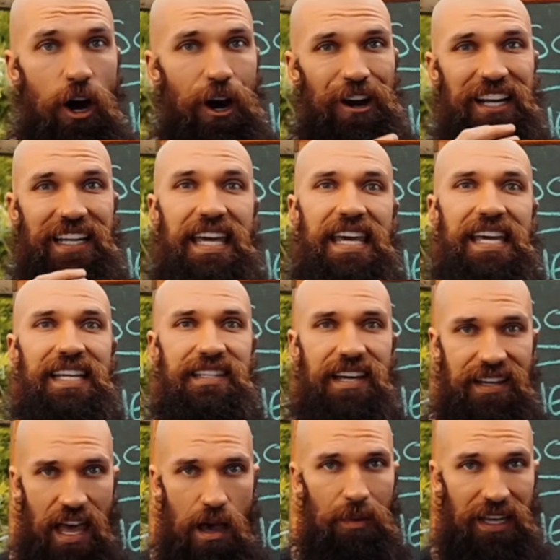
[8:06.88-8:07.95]
are a key
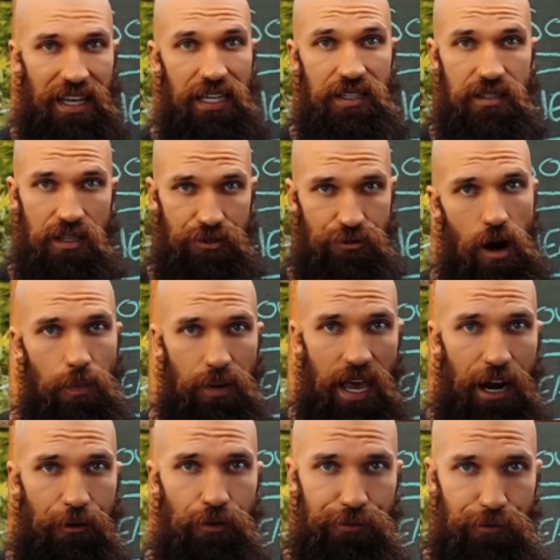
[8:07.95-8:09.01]
dynamic in syntropic
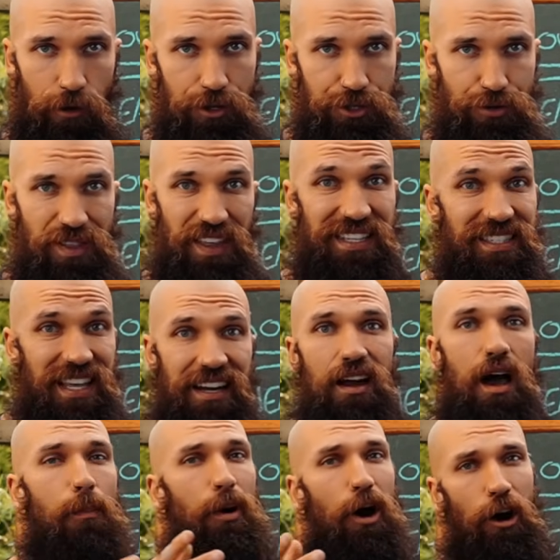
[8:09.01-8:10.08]
agroforestry that set it
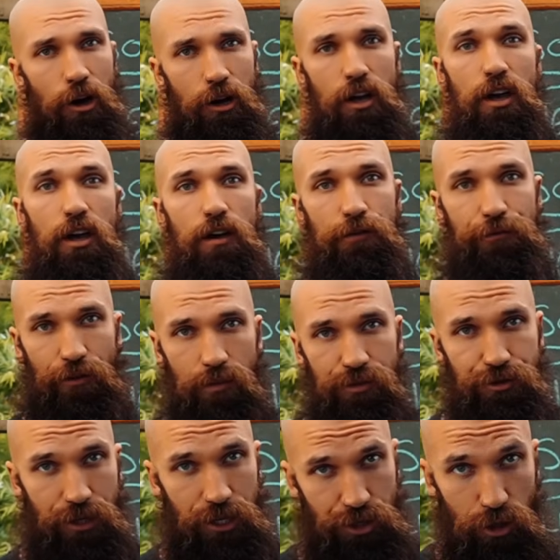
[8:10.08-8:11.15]
apart from
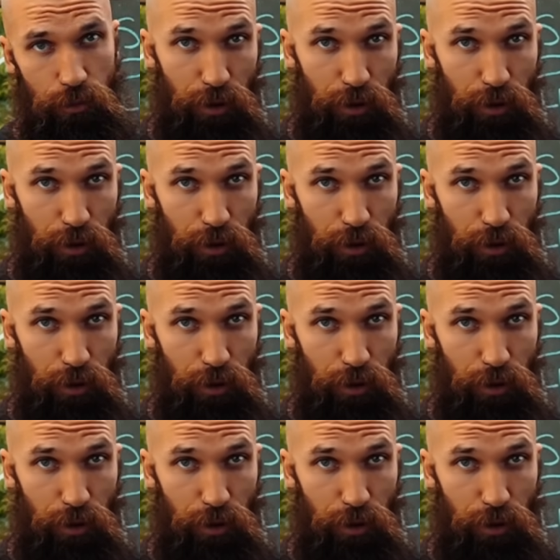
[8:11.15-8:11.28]
traditional